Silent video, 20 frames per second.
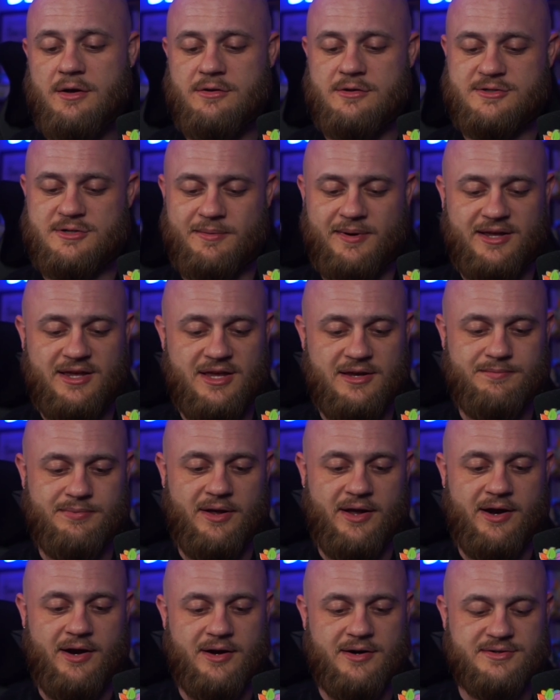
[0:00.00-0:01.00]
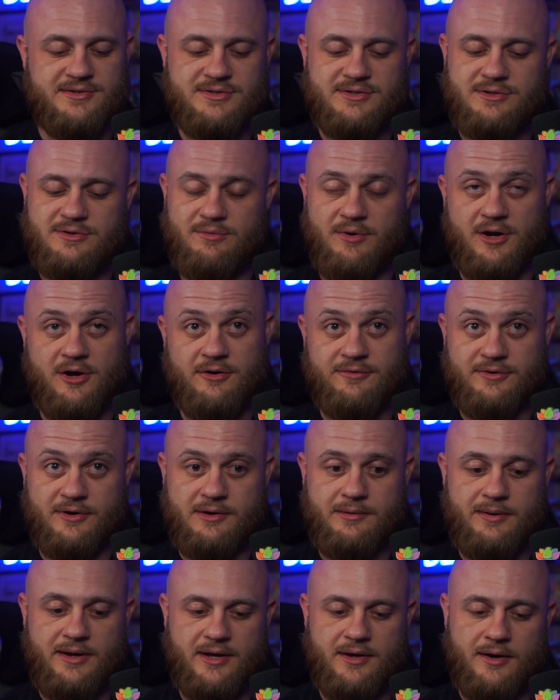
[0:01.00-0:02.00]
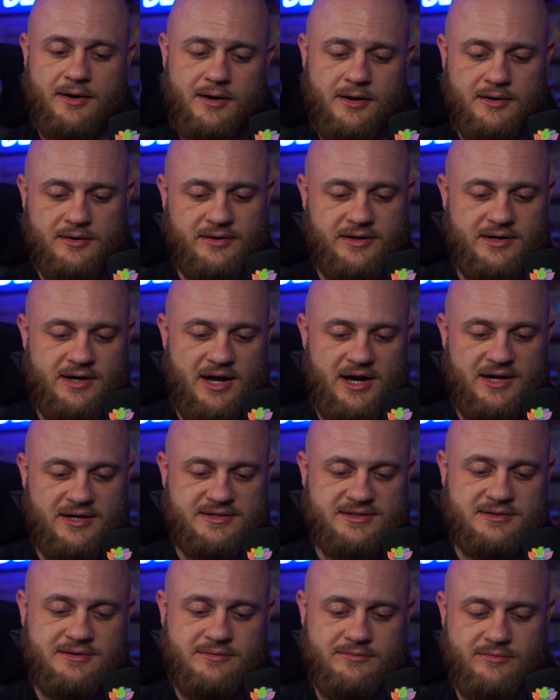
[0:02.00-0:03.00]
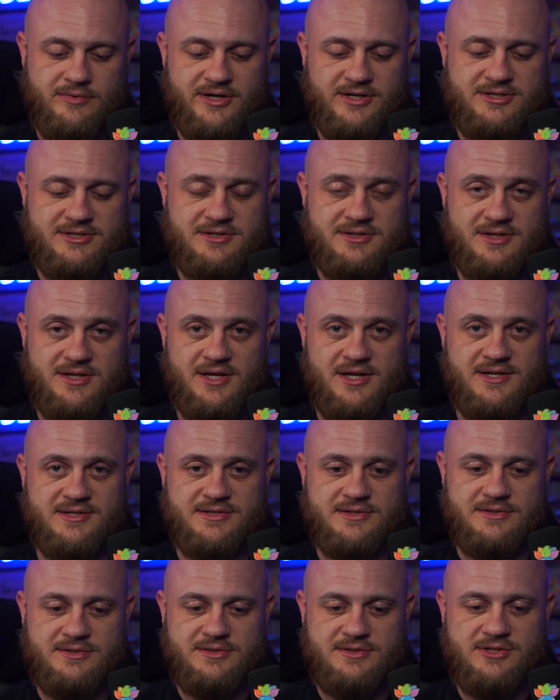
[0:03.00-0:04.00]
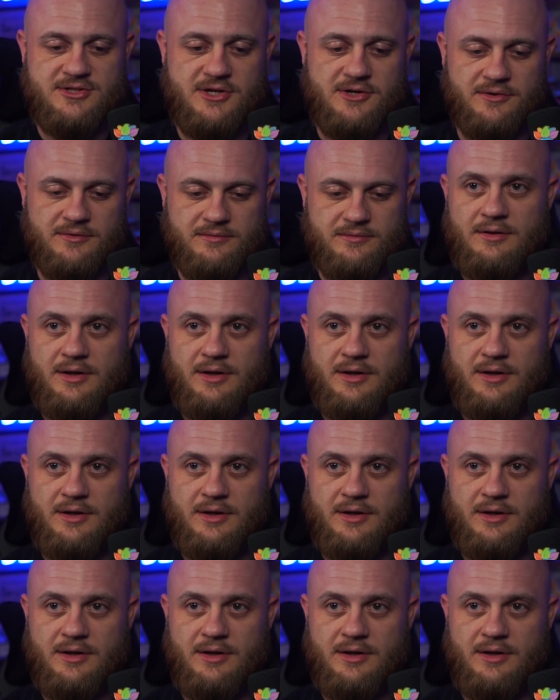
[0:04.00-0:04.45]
Those are my key players. You want to go for quick early knocks, which these do.